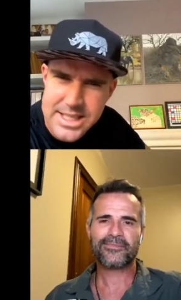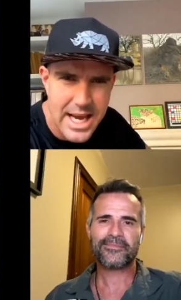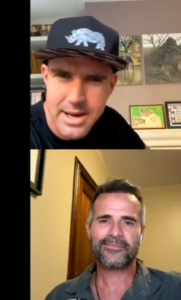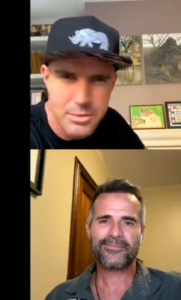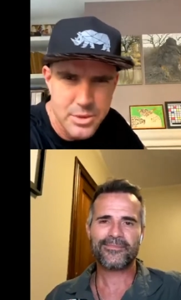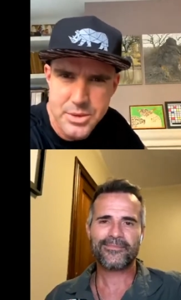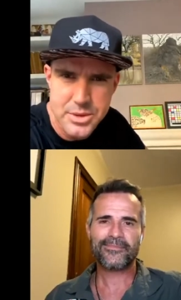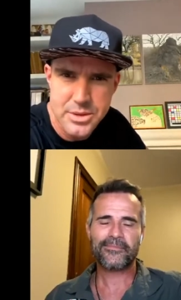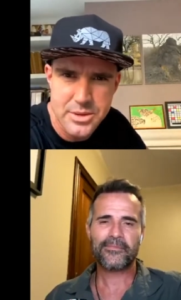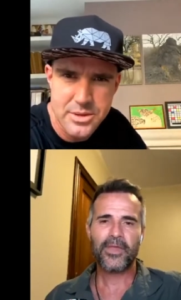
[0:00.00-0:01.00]
Speaker 1: animals.
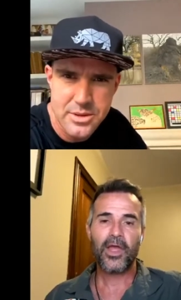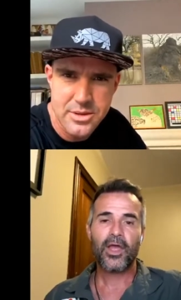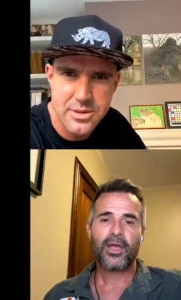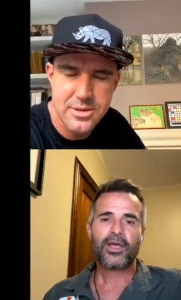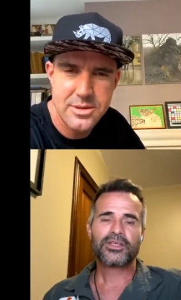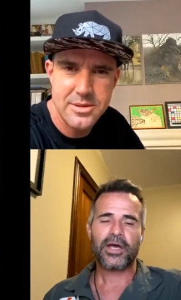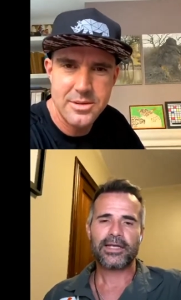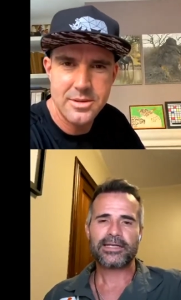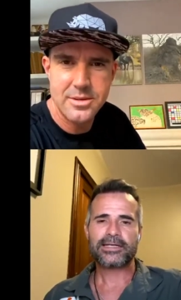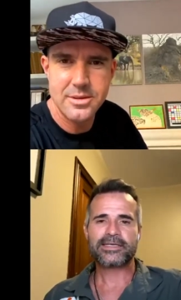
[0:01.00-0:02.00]
Speaker 2: So I did
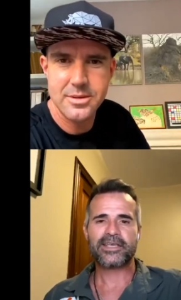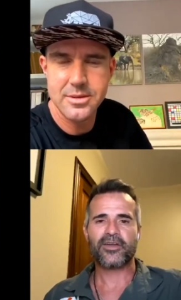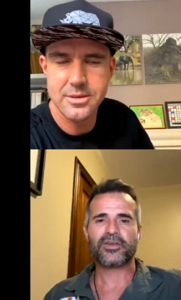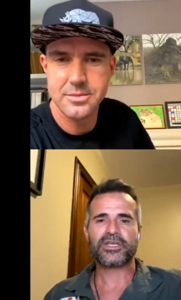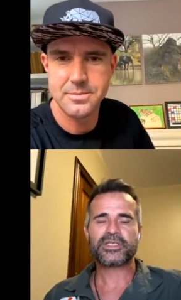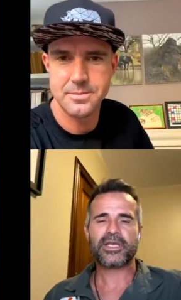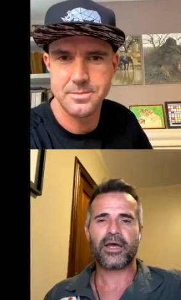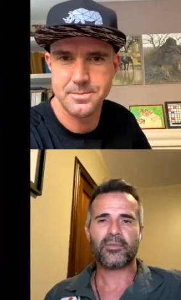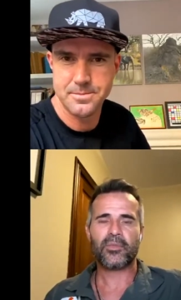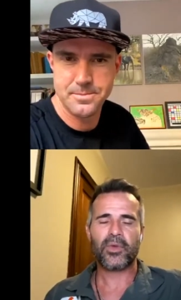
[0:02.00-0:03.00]
a series
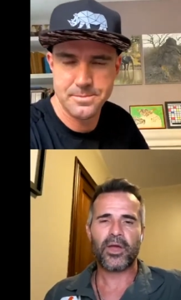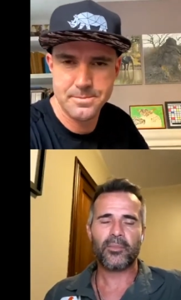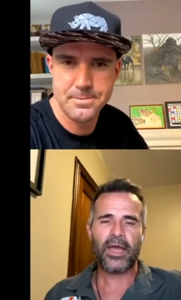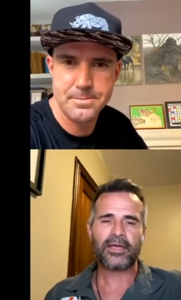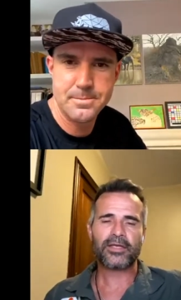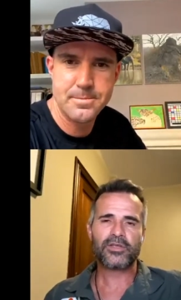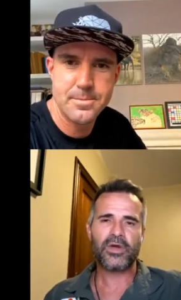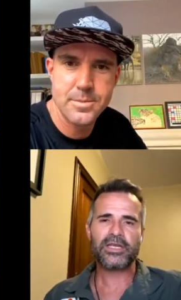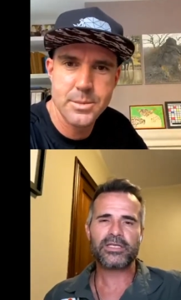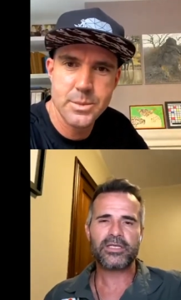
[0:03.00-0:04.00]
um, back in
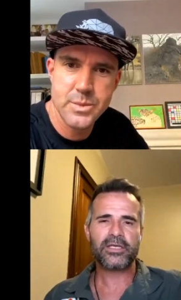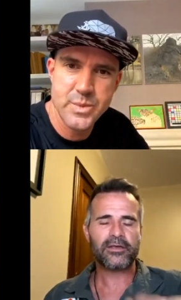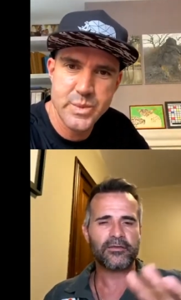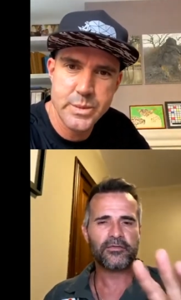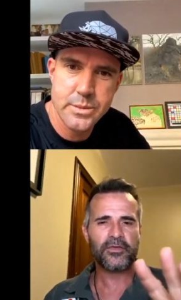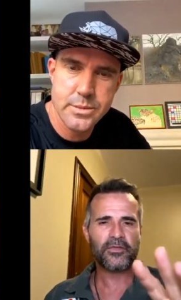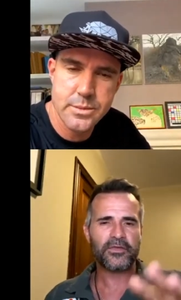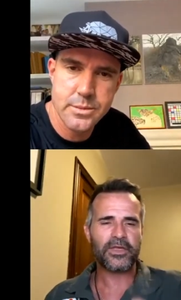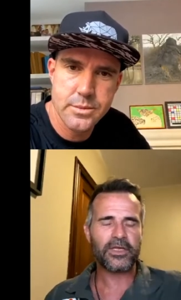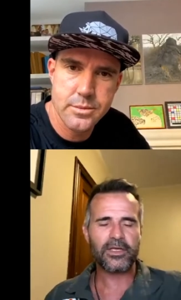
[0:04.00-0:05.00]

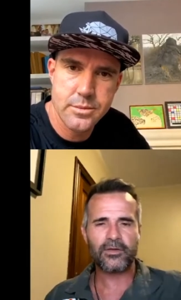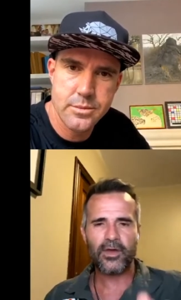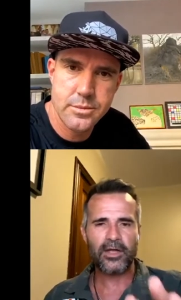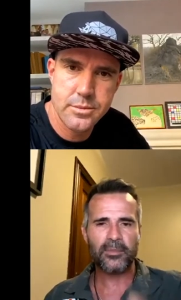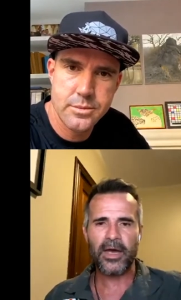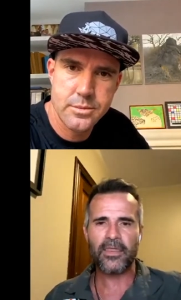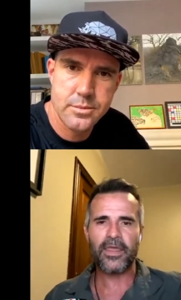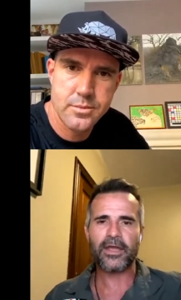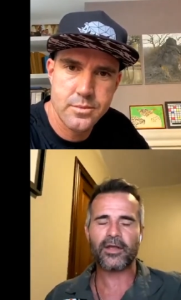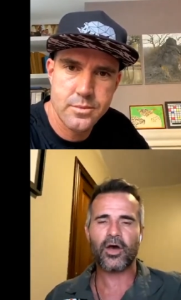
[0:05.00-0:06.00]
2015, around about then,
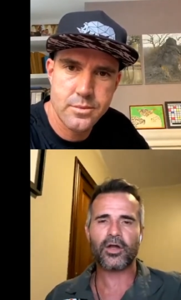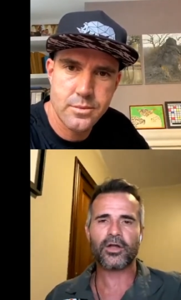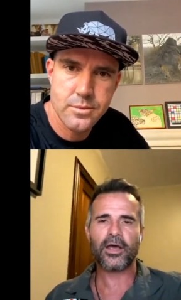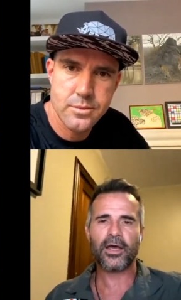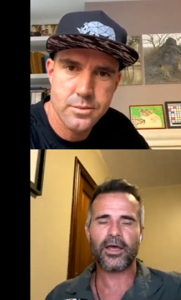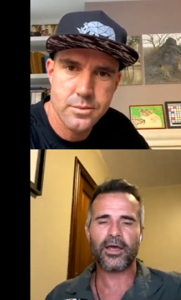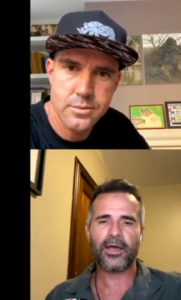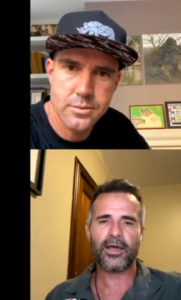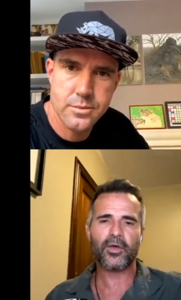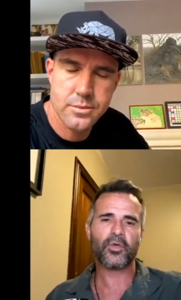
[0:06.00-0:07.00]
on uh, we